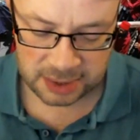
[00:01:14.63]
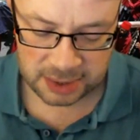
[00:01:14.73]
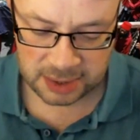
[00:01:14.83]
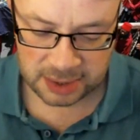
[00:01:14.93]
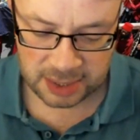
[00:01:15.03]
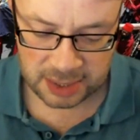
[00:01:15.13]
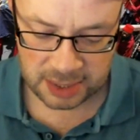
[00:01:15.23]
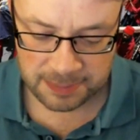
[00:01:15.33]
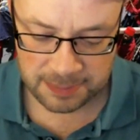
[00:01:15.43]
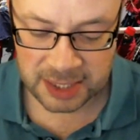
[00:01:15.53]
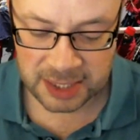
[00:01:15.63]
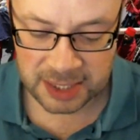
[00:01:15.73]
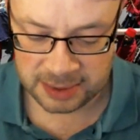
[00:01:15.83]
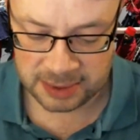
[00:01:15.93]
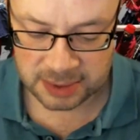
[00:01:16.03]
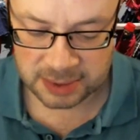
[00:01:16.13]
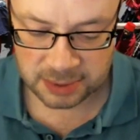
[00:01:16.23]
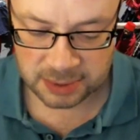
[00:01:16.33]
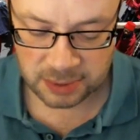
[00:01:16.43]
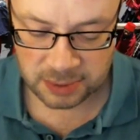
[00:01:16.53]
it begins
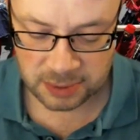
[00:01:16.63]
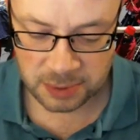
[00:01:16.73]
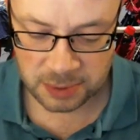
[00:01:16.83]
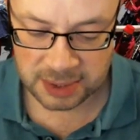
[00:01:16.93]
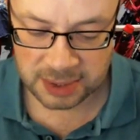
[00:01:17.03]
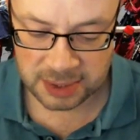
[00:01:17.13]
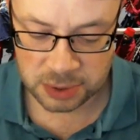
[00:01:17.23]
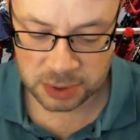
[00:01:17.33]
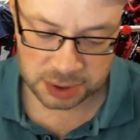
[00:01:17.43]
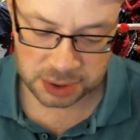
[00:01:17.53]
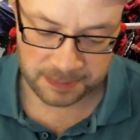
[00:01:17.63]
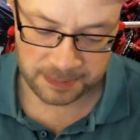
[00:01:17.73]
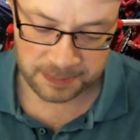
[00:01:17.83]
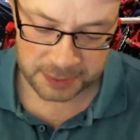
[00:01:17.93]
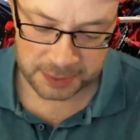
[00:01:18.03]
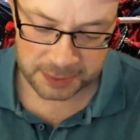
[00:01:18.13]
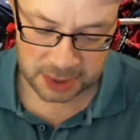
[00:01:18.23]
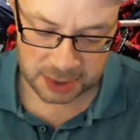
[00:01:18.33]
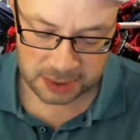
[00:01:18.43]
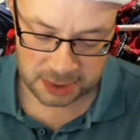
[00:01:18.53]
with an introduction.
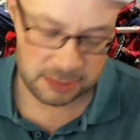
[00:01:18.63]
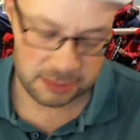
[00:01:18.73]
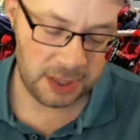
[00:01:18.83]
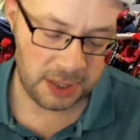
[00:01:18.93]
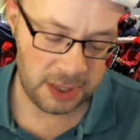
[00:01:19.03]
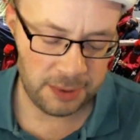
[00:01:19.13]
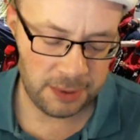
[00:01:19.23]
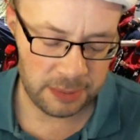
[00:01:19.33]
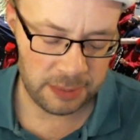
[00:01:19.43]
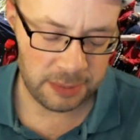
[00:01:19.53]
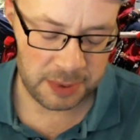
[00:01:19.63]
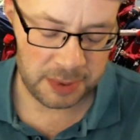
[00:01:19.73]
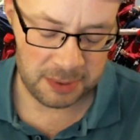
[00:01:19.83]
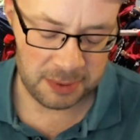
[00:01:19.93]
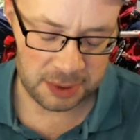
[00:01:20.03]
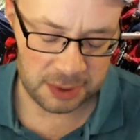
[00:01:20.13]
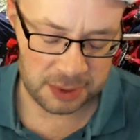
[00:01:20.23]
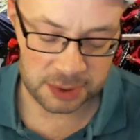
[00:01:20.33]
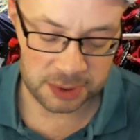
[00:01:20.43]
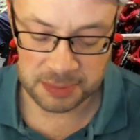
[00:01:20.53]
I know a lot of books begin with an introduction, but
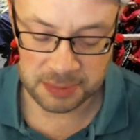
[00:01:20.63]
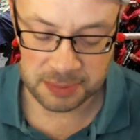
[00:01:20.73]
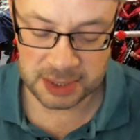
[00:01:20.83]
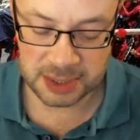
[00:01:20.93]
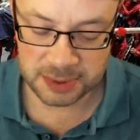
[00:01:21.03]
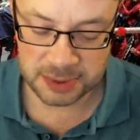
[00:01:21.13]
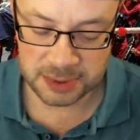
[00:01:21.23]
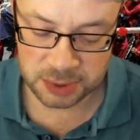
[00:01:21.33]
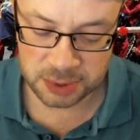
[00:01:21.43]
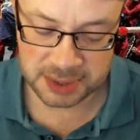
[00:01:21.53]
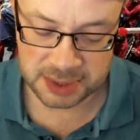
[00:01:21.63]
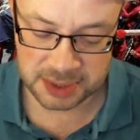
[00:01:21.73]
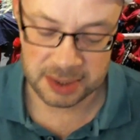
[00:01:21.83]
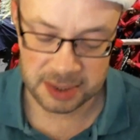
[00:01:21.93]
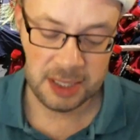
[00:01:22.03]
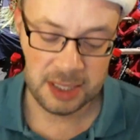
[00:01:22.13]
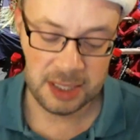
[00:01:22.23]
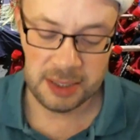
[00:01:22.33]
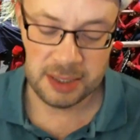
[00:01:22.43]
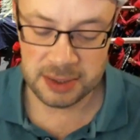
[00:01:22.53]
this one's interesting,
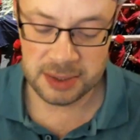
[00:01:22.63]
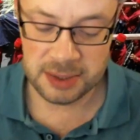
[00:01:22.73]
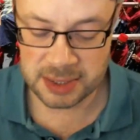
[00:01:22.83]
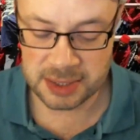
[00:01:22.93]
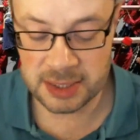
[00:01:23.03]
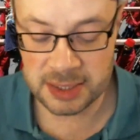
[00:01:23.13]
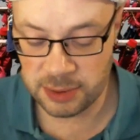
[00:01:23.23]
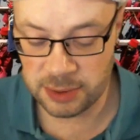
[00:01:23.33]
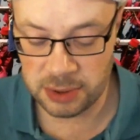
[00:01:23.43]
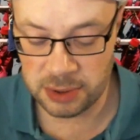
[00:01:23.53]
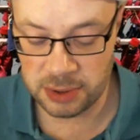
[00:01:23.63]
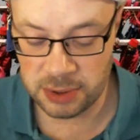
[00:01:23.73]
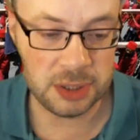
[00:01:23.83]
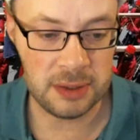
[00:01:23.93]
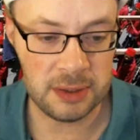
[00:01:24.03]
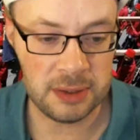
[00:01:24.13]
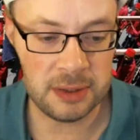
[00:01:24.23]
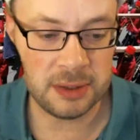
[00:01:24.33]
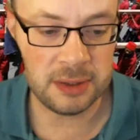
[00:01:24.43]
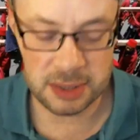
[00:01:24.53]
because this introduction that
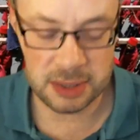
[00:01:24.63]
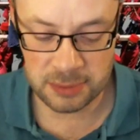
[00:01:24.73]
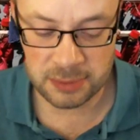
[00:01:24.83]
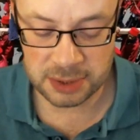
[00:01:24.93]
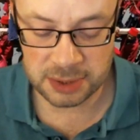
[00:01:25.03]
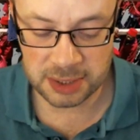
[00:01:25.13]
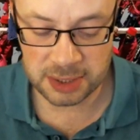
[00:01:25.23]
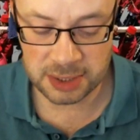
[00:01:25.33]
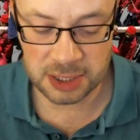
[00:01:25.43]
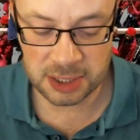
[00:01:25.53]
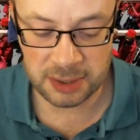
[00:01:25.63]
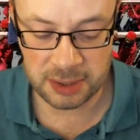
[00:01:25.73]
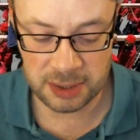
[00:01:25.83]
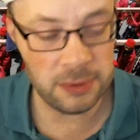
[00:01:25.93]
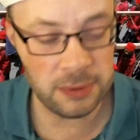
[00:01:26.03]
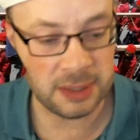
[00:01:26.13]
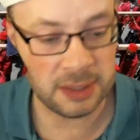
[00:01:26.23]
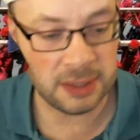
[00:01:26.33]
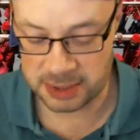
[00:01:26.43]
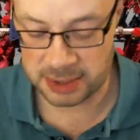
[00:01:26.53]
Mawlana Shaykh Hisham included in this
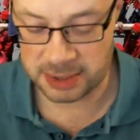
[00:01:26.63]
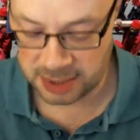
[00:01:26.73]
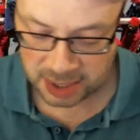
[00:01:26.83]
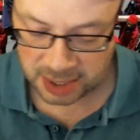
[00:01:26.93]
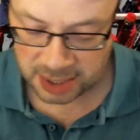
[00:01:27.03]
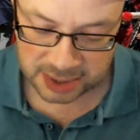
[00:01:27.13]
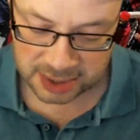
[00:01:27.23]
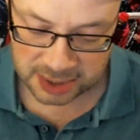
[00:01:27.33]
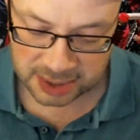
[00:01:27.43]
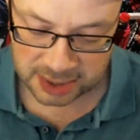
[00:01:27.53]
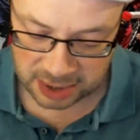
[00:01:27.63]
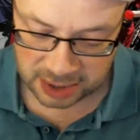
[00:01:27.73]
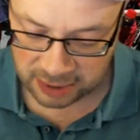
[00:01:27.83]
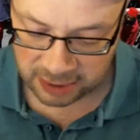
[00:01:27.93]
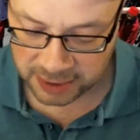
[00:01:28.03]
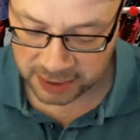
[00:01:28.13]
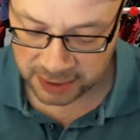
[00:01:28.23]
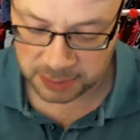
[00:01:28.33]
is actually a fatwa